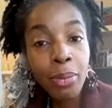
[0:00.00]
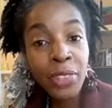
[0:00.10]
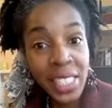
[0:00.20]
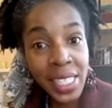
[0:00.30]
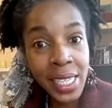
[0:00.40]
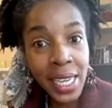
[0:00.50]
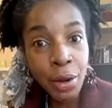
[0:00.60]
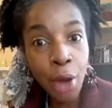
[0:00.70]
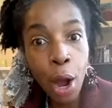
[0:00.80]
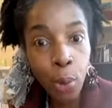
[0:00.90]

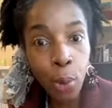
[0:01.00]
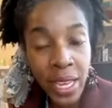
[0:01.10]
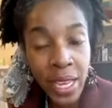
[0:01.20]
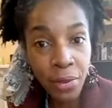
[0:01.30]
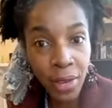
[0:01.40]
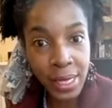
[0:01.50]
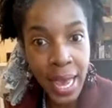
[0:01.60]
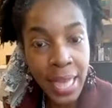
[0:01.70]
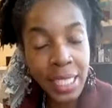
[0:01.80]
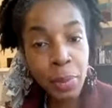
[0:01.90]
visiting our weavers
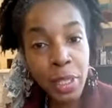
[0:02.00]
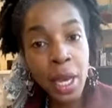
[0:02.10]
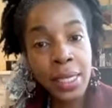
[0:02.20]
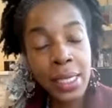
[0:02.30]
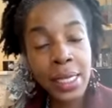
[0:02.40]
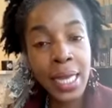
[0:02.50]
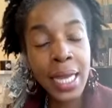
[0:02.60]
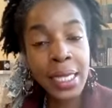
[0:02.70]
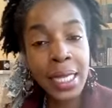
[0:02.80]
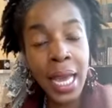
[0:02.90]
next, because I
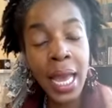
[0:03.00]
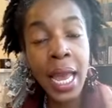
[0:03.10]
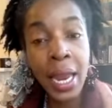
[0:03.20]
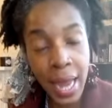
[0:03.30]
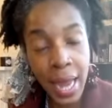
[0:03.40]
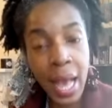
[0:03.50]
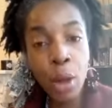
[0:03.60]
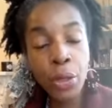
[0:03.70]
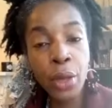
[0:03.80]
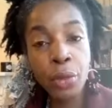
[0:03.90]
understand that
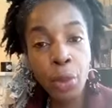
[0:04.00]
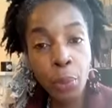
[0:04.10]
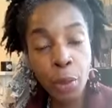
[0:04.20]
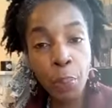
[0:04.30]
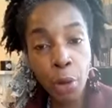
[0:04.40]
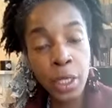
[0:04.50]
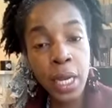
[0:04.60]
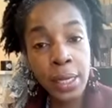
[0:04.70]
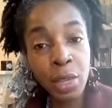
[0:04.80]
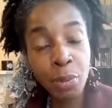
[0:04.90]
now that the
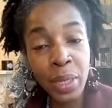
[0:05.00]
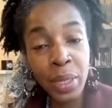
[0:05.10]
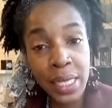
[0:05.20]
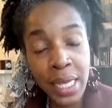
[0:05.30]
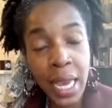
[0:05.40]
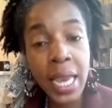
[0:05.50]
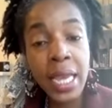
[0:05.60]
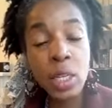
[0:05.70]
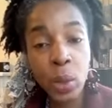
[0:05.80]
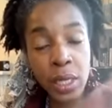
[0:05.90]
products have been
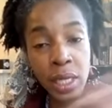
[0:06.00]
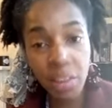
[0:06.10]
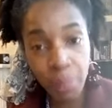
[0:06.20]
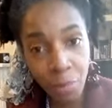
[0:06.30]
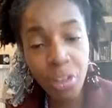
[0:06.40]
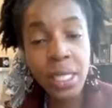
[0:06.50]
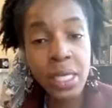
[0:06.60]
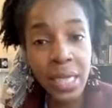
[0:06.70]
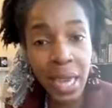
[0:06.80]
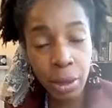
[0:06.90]
stained, once they've been
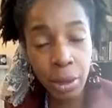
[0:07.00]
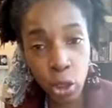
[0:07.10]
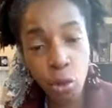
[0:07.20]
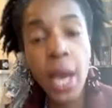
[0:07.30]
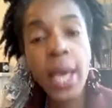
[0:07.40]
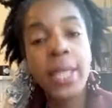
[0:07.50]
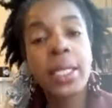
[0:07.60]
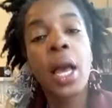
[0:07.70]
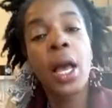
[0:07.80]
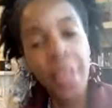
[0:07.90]
rinsed out and dried,
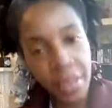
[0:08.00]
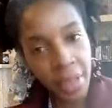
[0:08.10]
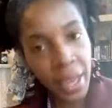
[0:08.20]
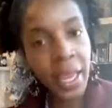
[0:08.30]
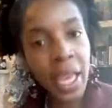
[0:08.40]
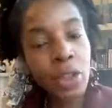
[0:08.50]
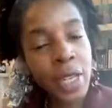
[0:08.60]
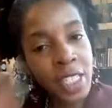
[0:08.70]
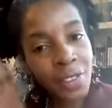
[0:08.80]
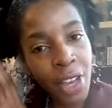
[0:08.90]
they then get
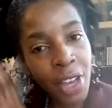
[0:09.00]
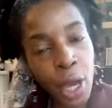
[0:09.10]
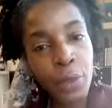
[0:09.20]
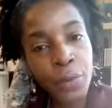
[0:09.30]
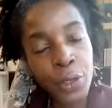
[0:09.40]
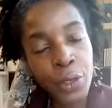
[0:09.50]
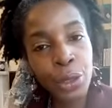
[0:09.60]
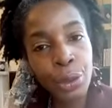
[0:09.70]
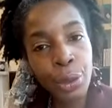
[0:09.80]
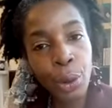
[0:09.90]
transferred over to
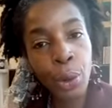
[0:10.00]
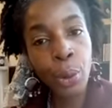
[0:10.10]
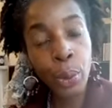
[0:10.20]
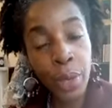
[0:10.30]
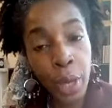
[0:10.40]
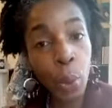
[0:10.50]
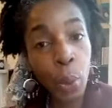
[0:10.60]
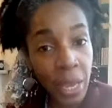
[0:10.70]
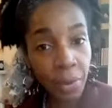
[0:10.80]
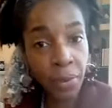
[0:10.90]
your, you know,
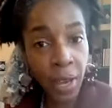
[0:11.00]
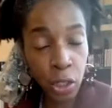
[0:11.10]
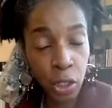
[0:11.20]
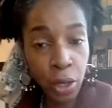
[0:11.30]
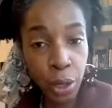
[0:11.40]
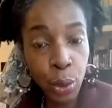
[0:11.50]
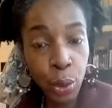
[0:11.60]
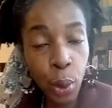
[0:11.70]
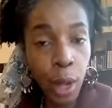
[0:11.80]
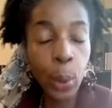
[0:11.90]
weaving factory that you
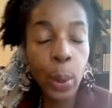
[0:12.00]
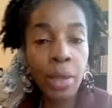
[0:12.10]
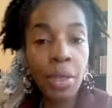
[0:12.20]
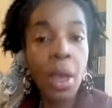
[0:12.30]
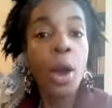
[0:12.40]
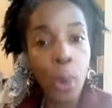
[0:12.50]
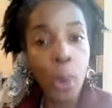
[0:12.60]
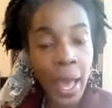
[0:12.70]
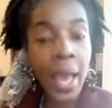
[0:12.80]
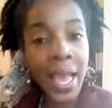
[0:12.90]
work with,
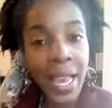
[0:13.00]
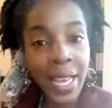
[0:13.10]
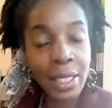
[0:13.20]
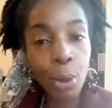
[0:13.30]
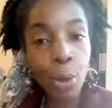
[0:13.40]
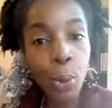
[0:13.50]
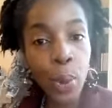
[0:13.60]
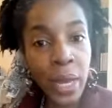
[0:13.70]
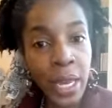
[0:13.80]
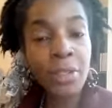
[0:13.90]
where it's all
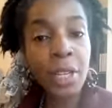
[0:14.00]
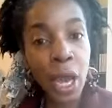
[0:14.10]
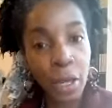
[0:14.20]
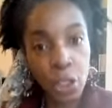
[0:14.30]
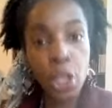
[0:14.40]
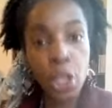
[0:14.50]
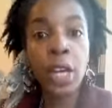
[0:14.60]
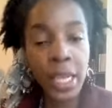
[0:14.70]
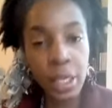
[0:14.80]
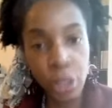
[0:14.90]
weaved and turned
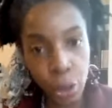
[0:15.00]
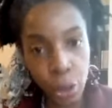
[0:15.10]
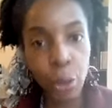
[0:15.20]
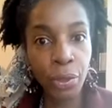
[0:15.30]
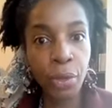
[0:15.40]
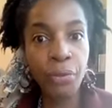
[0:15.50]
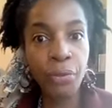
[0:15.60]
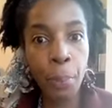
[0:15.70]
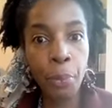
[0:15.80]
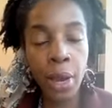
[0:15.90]
into the
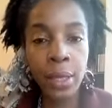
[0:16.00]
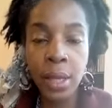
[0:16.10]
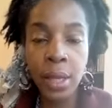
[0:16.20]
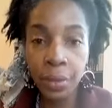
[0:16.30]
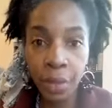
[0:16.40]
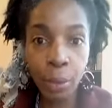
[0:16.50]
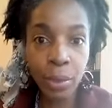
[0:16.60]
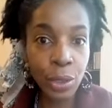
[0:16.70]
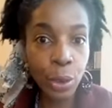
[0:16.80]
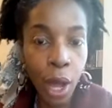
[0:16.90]
fabrics that we
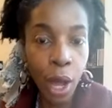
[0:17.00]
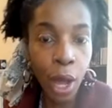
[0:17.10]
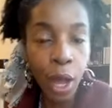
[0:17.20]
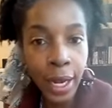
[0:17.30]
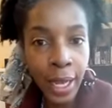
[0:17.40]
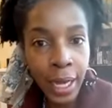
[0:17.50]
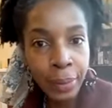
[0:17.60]
saw earlier.